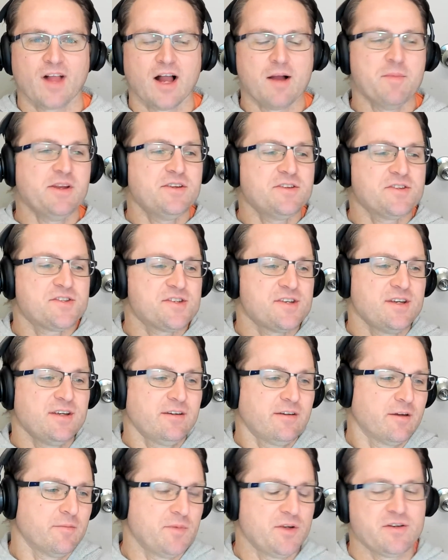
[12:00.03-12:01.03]
mean, are you seeing
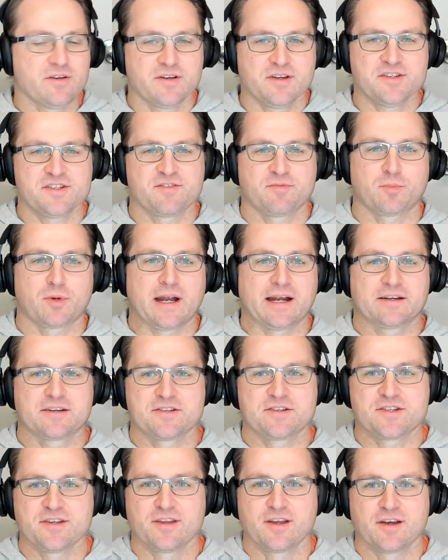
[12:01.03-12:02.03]
communities of practice
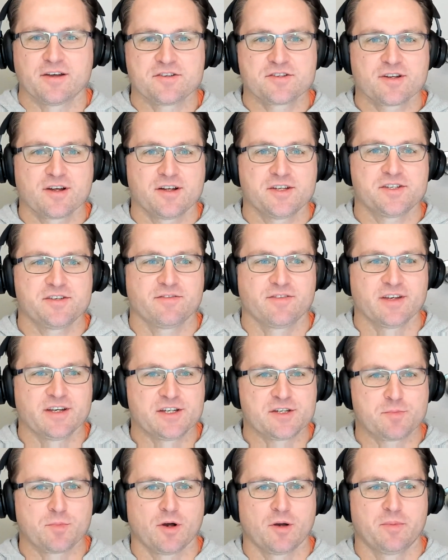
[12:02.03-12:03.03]
and those kinds of things
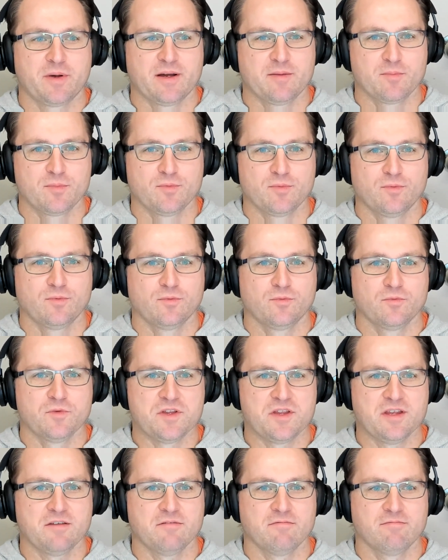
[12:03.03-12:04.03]
pop up
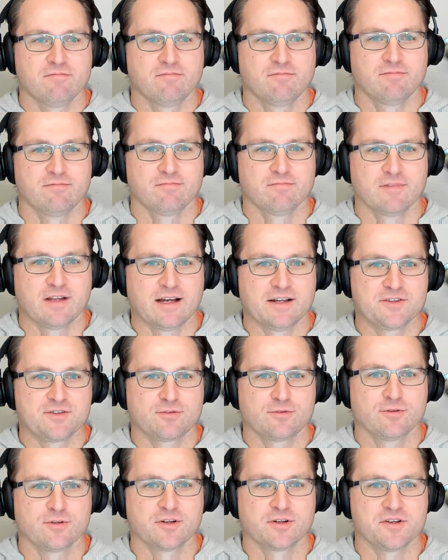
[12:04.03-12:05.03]
within larger
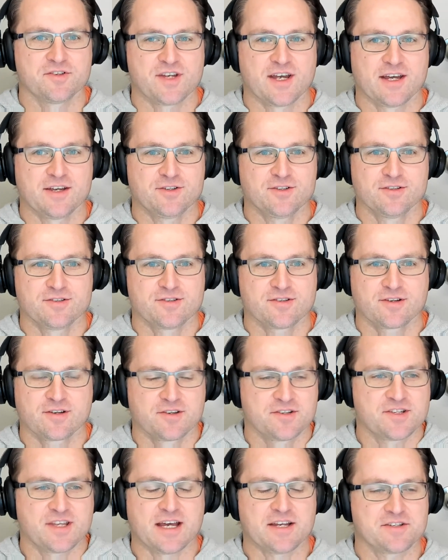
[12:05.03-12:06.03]
organizations? Because
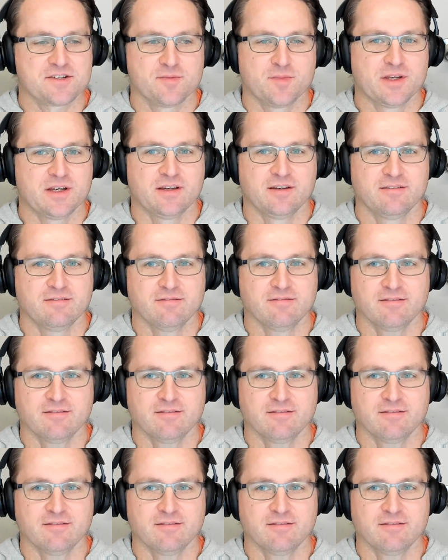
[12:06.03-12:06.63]
that to me,